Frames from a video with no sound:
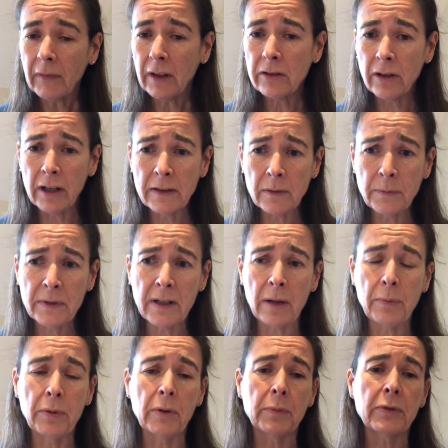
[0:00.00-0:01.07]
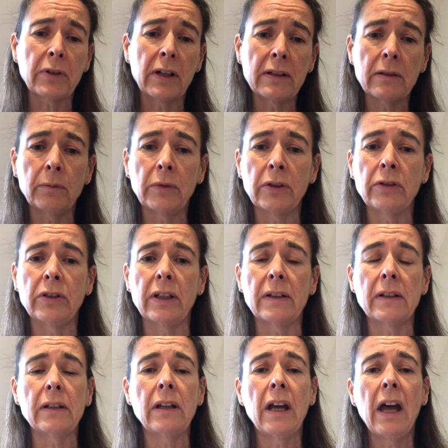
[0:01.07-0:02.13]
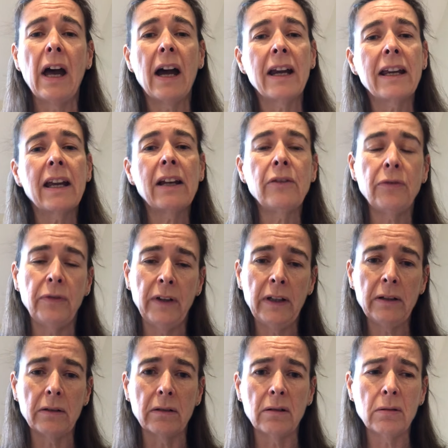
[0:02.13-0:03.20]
Try some step ups. Try some lunges, and get a feel.